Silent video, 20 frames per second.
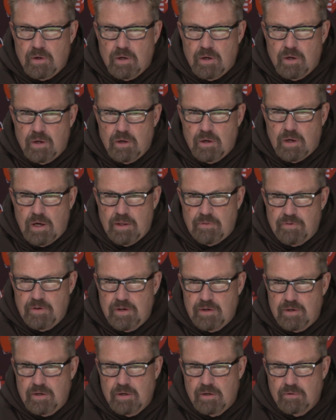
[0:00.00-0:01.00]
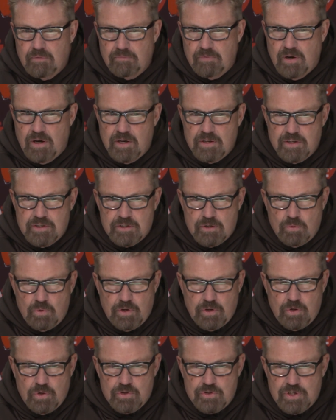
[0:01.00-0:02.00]
uh, I think Von does a
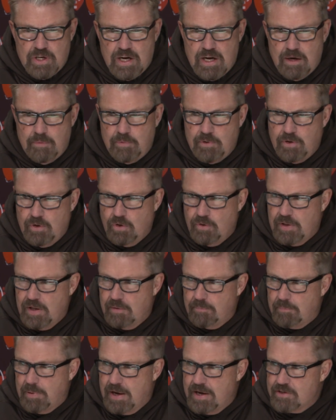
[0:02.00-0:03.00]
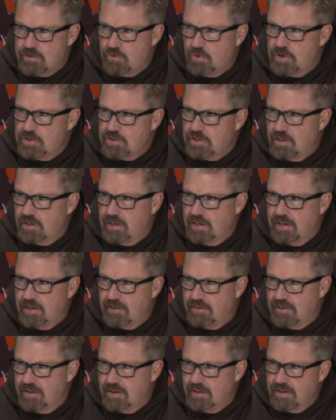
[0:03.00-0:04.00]
really good job, you know, that pass rush
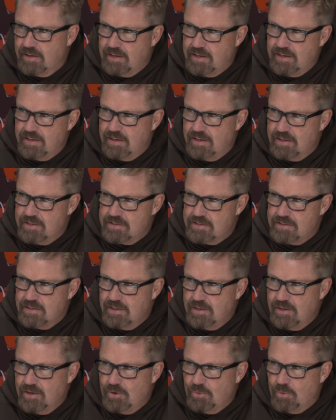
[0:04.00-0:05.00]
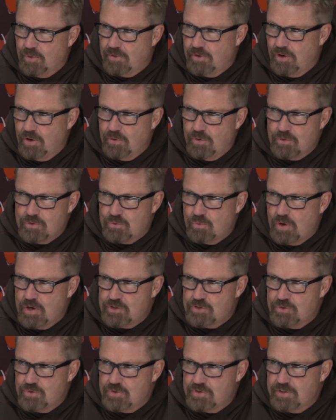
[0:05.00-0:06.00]
clinic thing that he does with all those
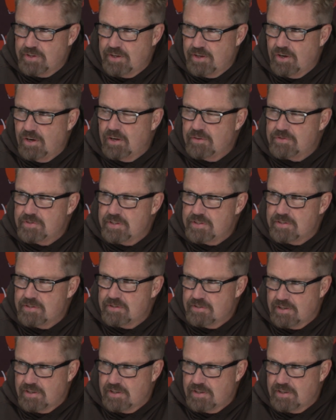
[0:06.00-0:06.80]
rushers in the offseason.